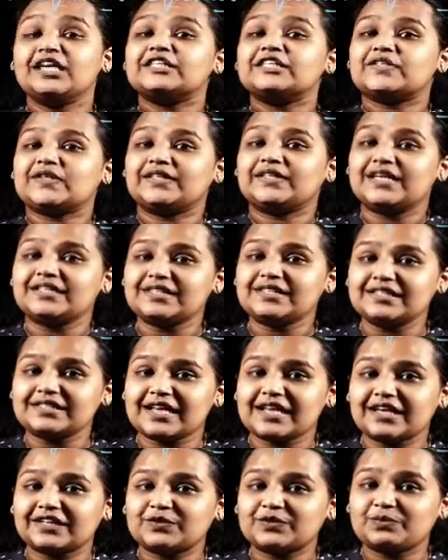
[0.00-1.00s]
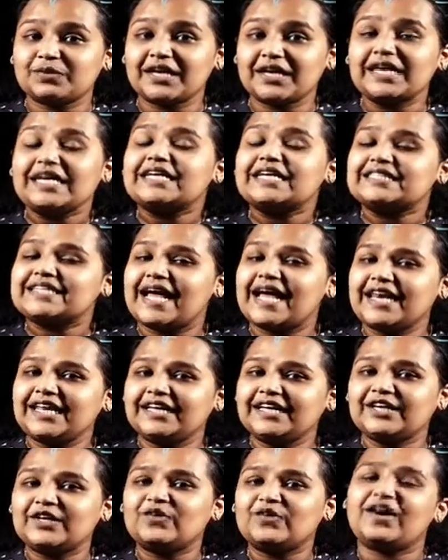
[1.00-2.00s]
So this is Lakshmi
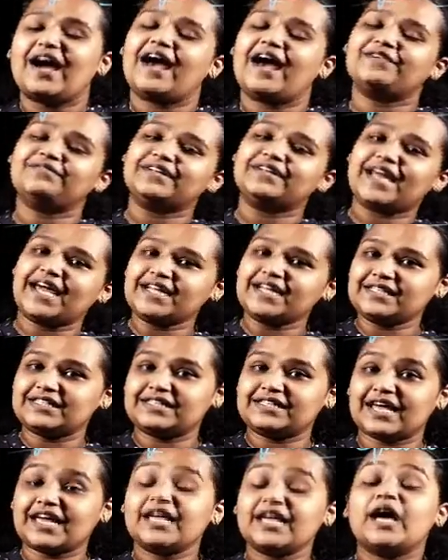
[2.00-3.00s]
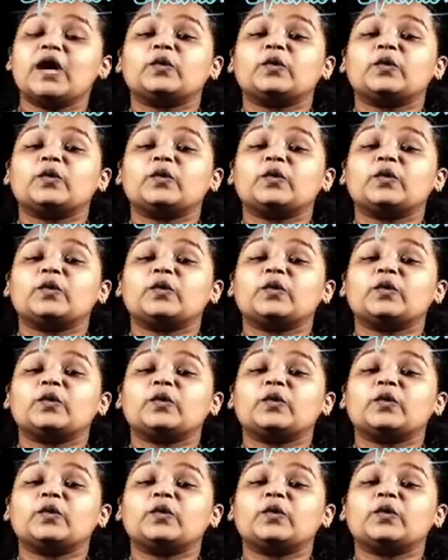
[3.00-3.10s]
telling you have a nice day.